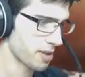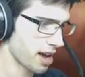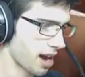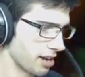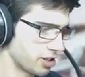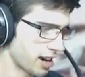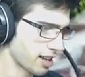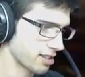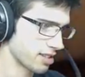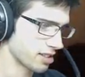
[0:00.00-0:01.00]
to
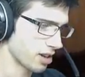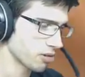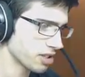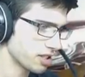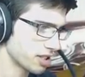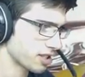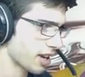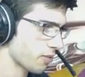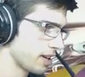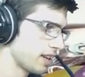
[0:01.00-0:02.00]
Dragon's Exalted, just
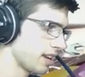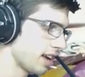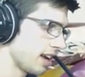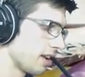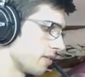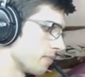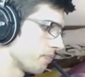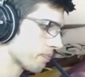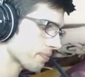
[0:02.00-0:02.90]
like we did in